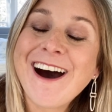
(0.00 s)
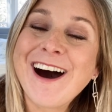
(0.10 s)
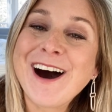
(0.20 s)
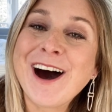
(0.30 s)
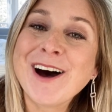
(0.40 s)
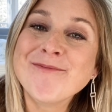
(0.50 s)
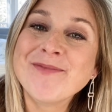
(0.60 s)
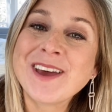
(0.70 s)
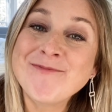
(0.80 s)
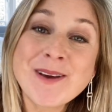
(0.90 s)

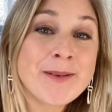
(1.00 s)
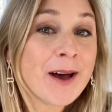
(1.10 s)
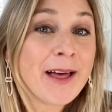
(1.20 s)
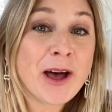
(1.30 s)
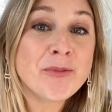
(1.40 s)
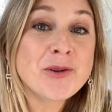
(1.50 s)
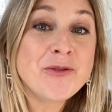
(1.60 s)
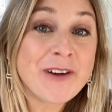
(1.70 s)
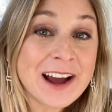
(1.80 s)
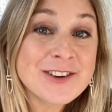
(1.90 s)
Um, and maybe I'll help
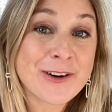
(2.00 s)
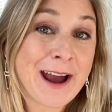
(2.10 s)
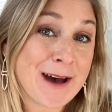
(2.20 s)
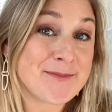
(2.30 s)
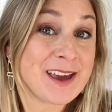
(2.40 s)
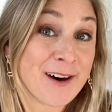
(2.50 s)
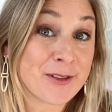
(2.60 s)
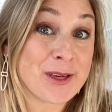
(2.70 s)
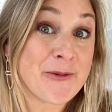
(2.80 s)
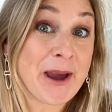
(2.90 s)
you find your happy,
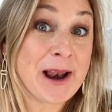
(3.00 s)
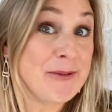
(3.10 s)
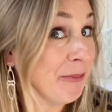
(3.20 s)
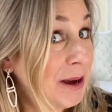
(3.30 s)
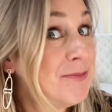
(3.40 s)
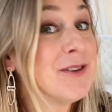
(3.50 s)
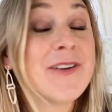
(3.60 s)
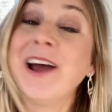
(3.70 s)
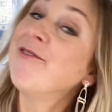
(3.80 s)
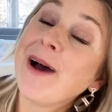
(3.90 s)
healthy weight. It might be
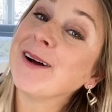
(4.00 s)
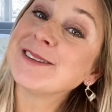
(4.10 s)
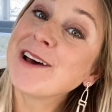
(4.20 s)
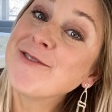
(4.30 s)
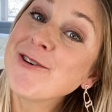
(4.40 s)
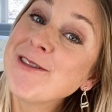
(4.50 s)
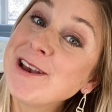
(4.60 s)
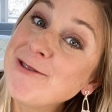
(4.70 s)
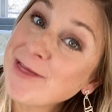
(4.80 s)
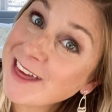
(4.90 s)
five pounds heavier
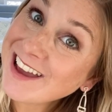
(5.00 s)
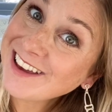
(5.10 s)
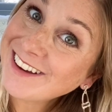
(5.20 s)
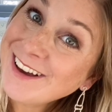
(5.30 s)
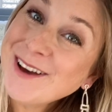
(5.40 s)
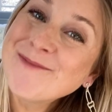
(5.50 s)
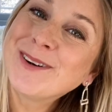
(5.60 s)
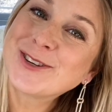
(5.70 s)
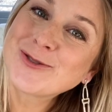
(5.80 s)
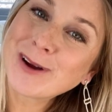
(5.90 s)
than you think,
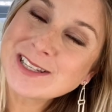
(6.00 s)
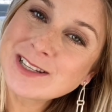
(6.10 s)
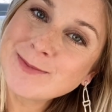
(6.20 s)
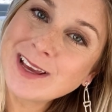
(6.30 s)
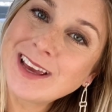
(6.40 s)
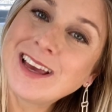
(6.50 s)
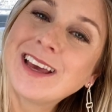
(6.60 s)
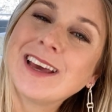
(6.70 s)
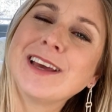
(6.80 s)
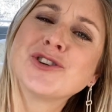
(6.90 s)
but trust
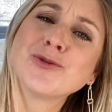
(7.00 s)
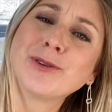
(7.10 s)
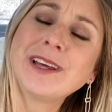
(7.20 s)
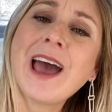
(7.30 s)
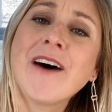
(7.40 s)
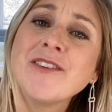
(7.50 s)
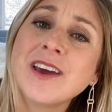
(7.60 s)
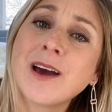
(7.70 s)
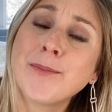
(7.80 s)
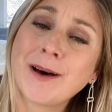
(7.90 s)
me, truly
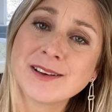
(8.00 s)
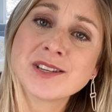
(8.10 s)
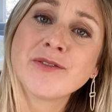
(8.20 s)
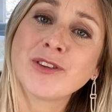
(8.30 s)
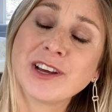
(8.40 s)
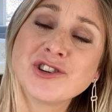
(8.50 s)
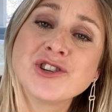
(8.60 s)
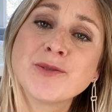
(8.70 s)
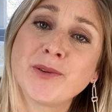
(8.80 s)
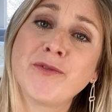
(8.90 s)
having a positive
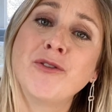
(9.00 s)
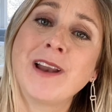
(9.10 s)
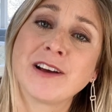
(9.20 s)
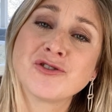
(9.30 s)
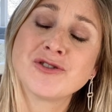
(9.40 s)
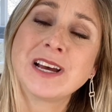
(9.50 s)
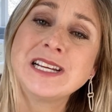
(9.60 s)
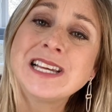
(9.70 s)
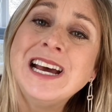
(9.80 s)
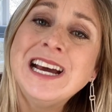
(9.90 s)
relationship with food and
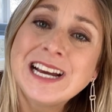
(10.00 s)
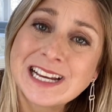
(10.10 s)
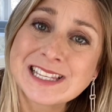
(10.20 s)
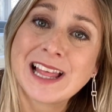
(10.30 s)
exercise is